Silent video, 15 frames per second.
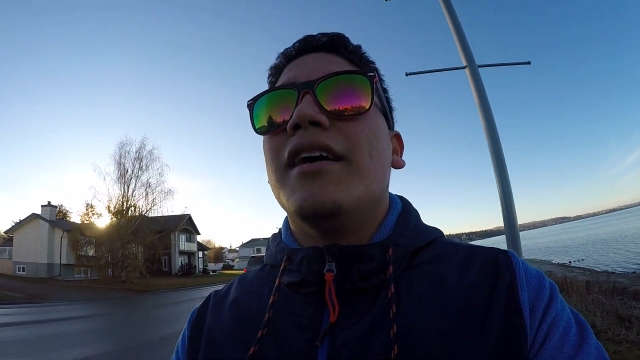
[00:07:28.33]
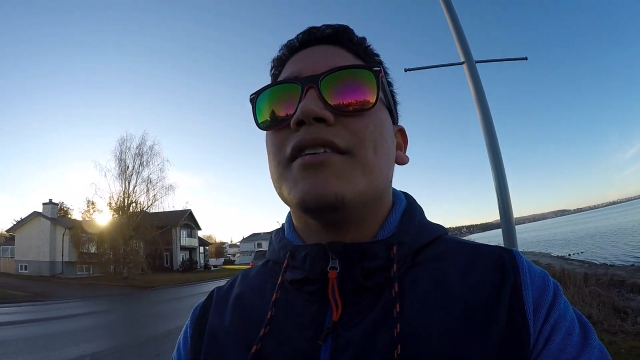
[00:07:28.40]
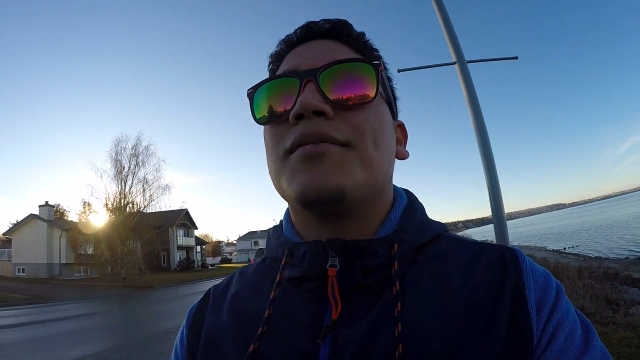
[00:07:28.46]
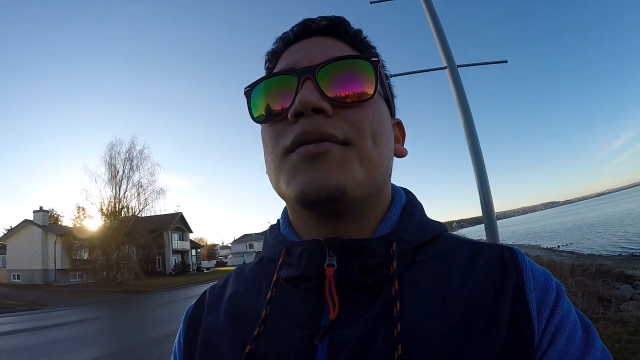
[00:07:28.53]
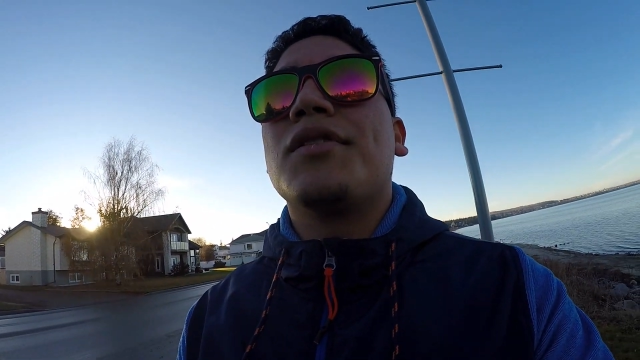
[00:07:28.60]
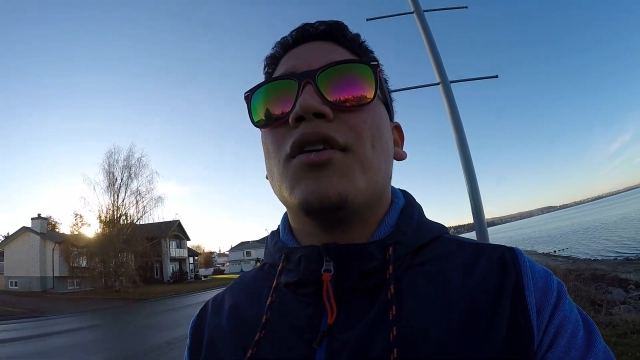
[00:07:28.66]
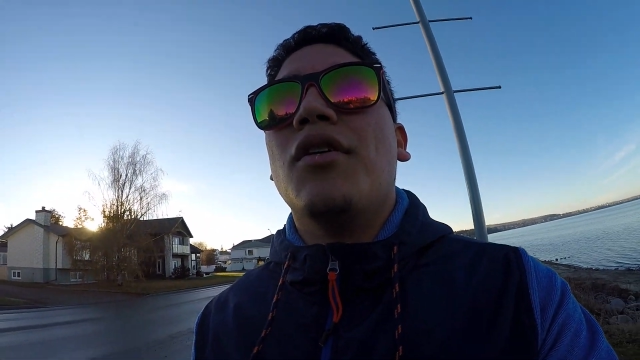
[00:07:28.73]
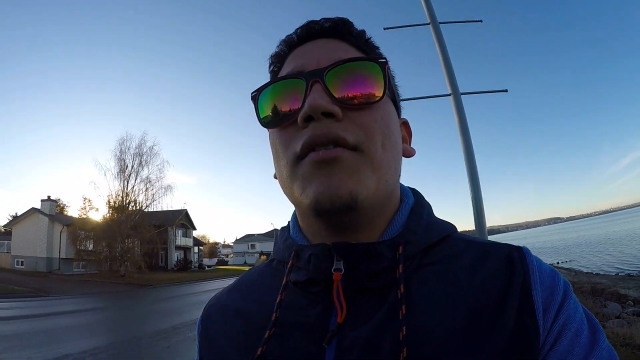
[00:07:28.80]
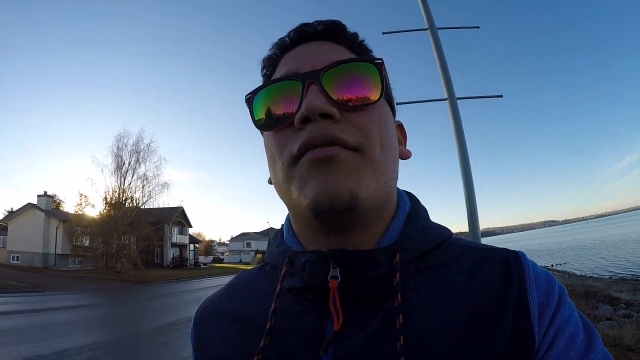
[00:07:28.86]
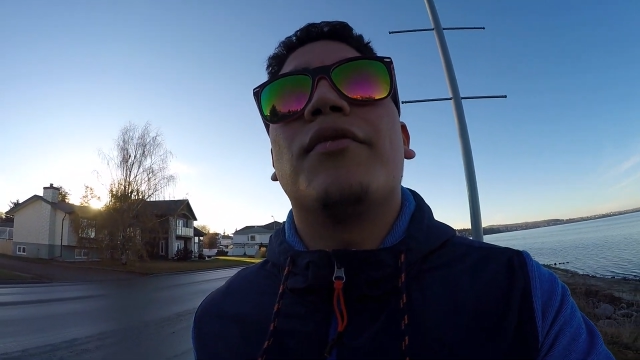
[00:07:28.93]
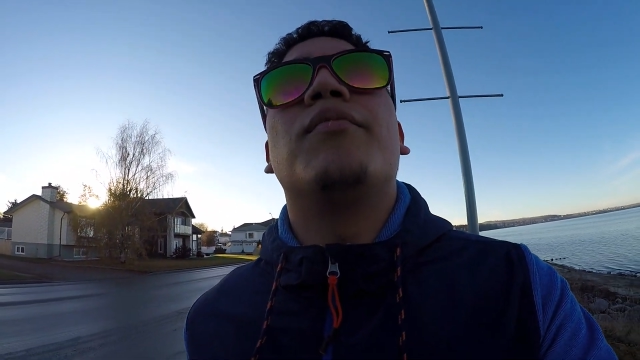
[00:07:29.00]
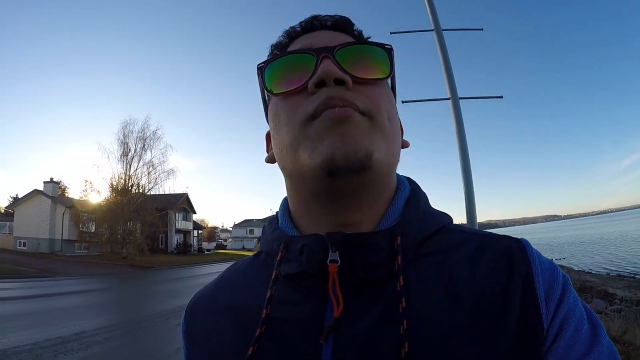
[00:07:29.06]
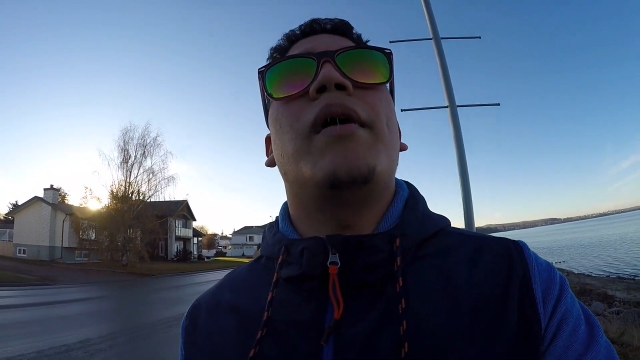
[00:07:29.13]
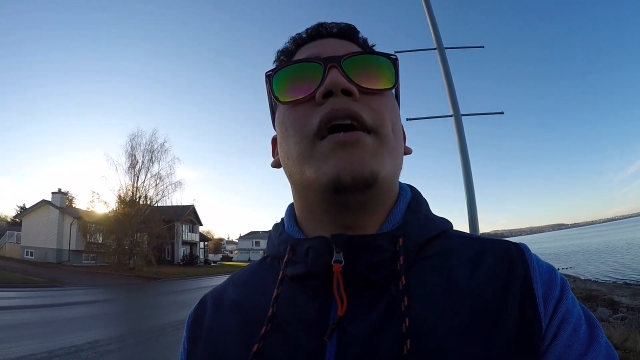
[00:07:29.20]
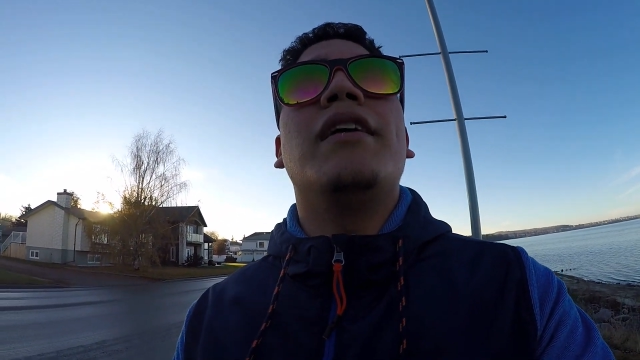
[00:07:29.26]
I was supposed to go in for
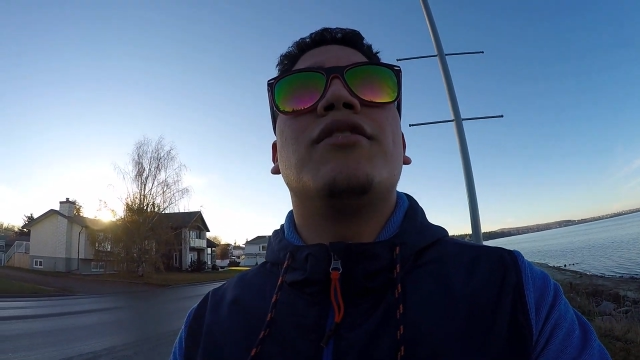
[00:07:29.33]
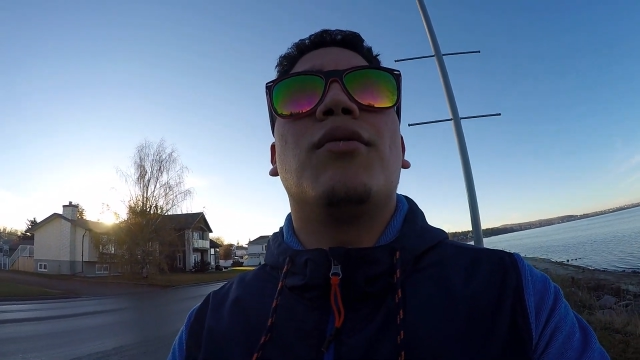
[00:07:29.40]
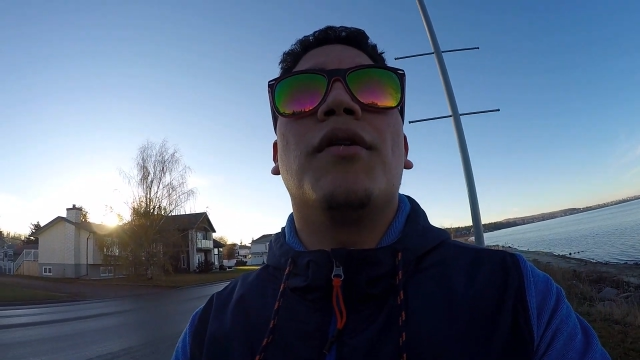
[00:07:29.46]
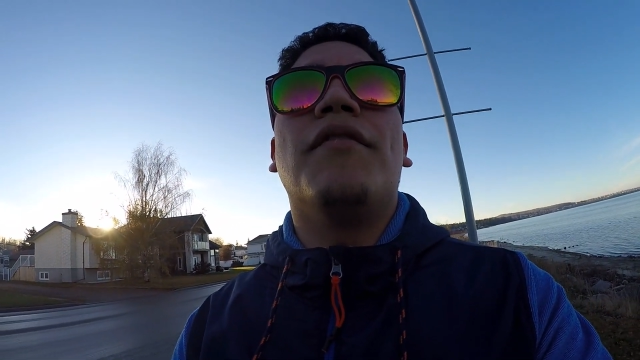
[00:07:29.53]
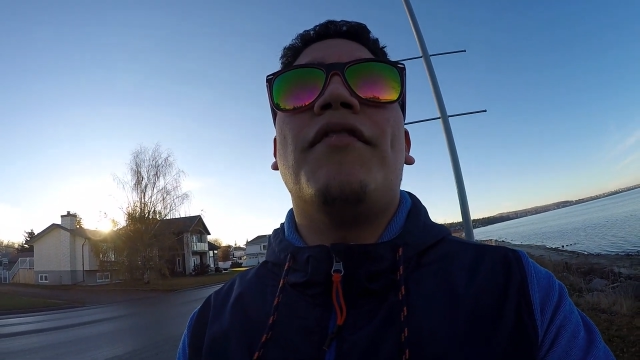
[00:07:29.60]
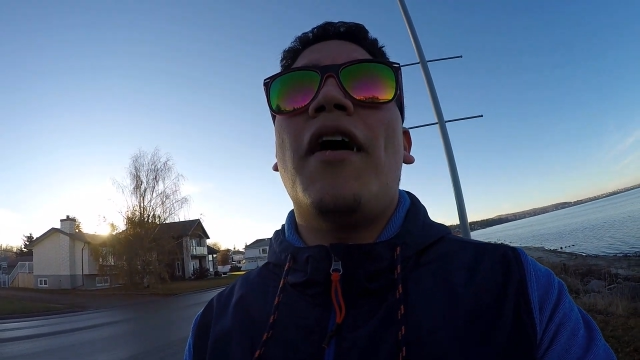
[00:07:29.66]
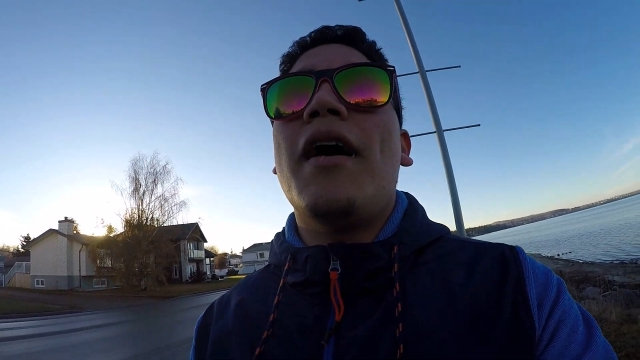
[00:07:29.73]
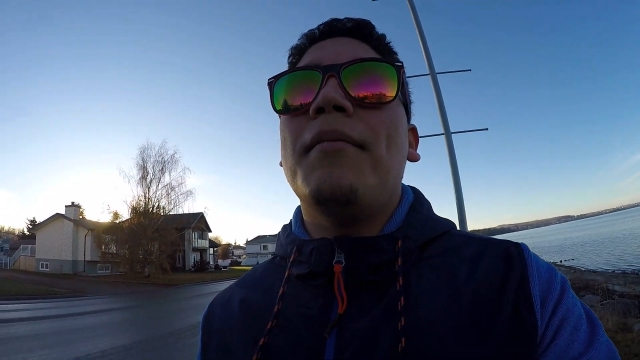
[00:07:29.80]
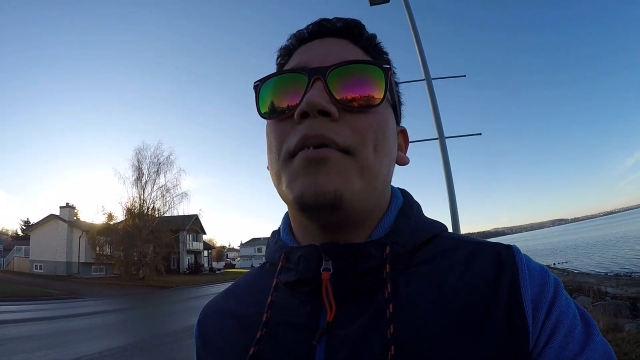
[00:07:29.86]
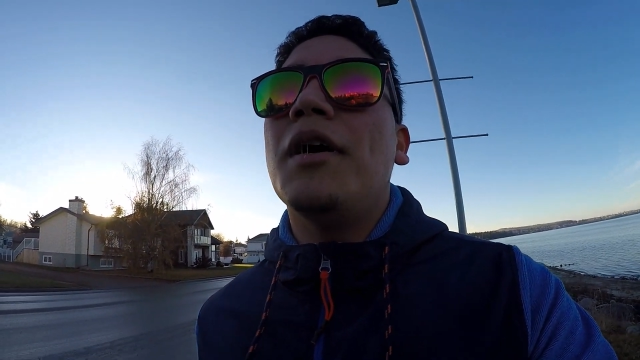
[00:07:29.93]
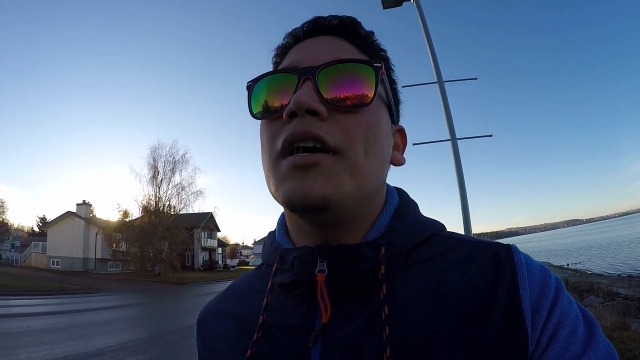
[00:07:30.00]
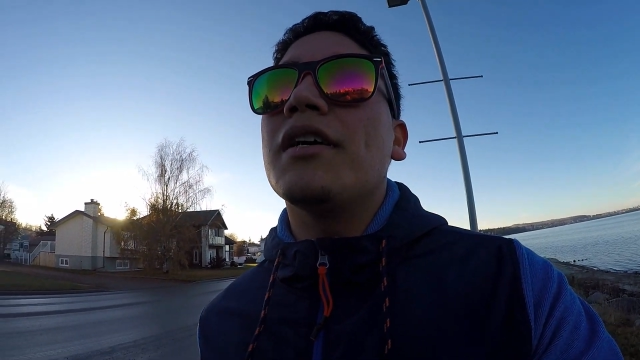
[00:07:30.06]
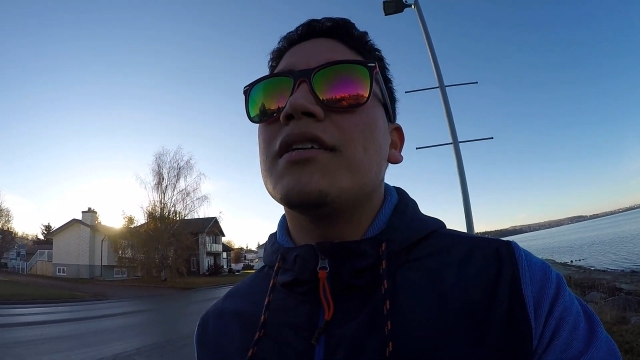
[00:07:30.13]
pay $25.